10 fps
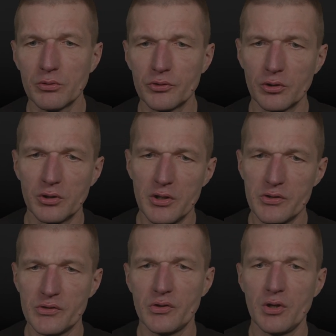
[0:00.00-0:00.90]
So
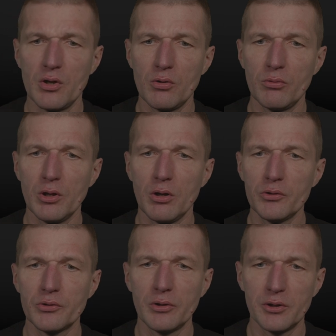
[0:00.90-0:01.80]
this will
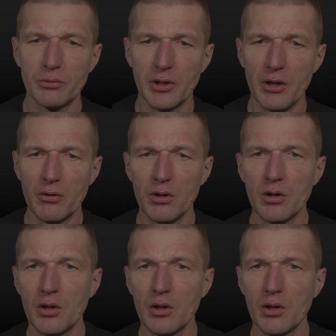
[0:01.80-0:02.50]
also lead to an error,